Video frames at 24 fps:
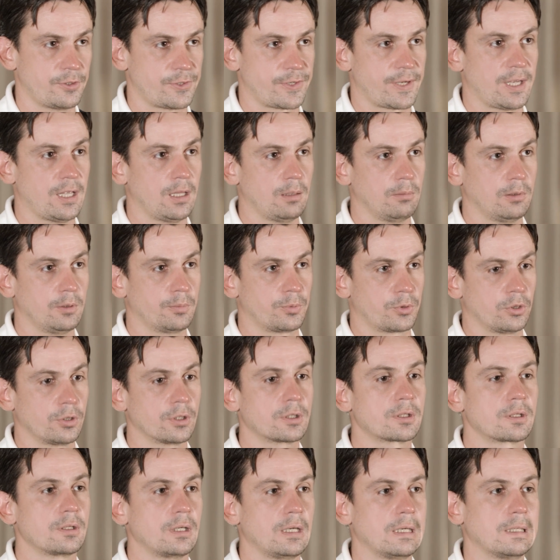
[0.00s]
scalable
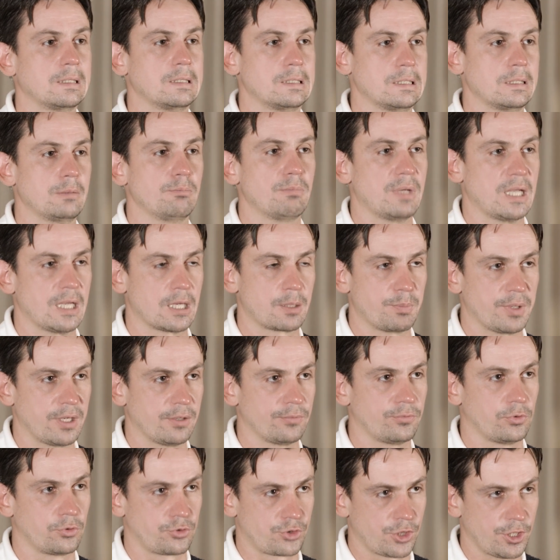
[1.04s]
product, and it did make
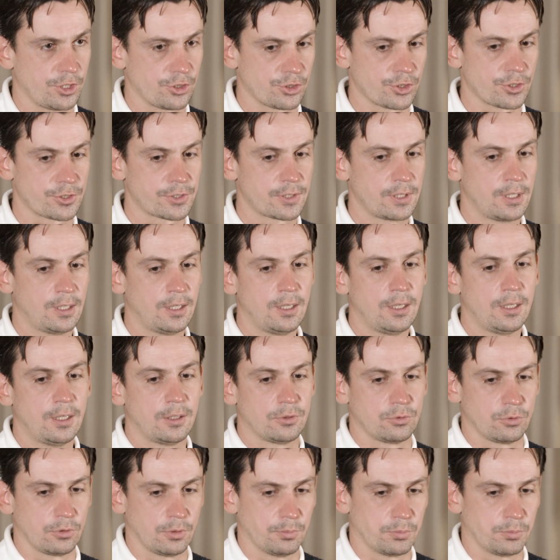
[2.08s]
painful changes to the